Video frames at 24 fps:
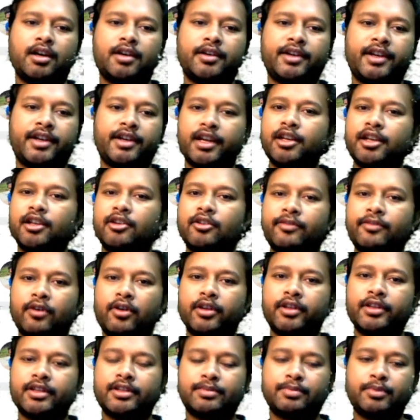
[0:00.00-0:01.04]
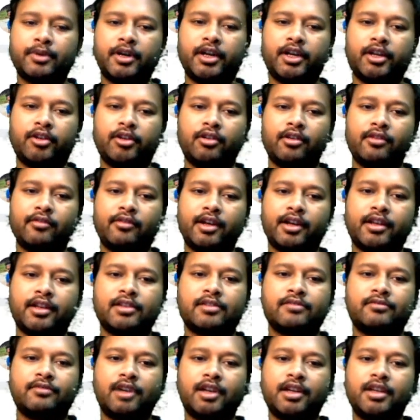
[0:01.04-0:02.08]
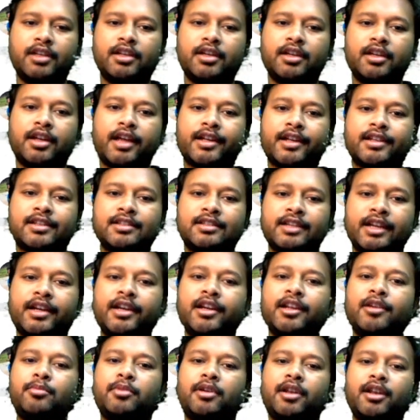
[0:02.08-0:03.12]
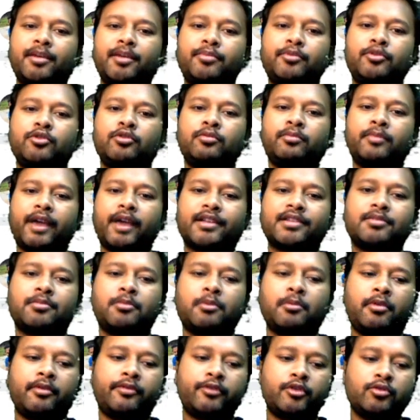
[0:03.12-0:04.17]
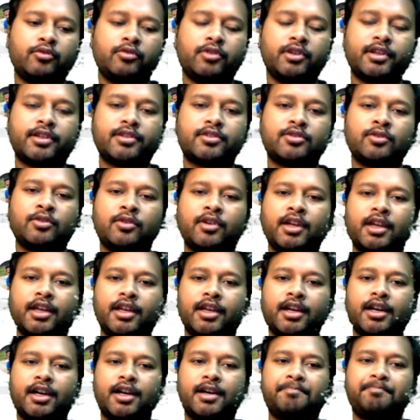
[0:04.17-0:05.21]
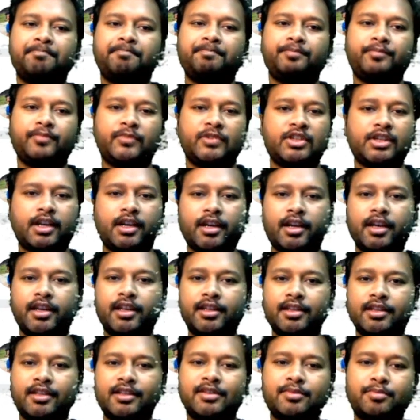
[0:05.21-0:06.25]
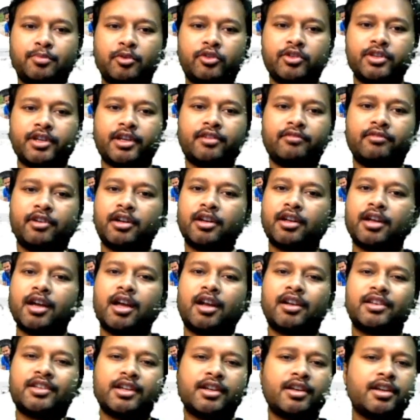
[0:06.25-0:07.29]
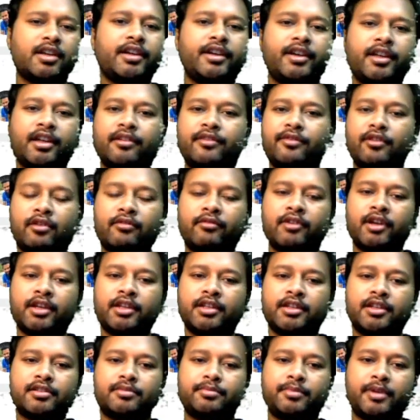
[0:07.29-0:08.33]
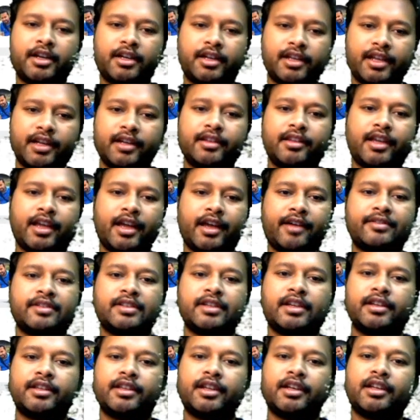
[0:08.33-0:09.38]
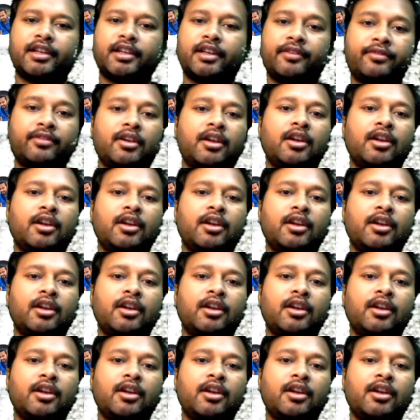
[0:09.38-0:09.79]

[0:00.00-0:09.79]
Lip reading: Tenure for this particular work is 1 year, extendable up to maximum of 2 years. So generally these project work are generally done for 1 year, but yet they have said that if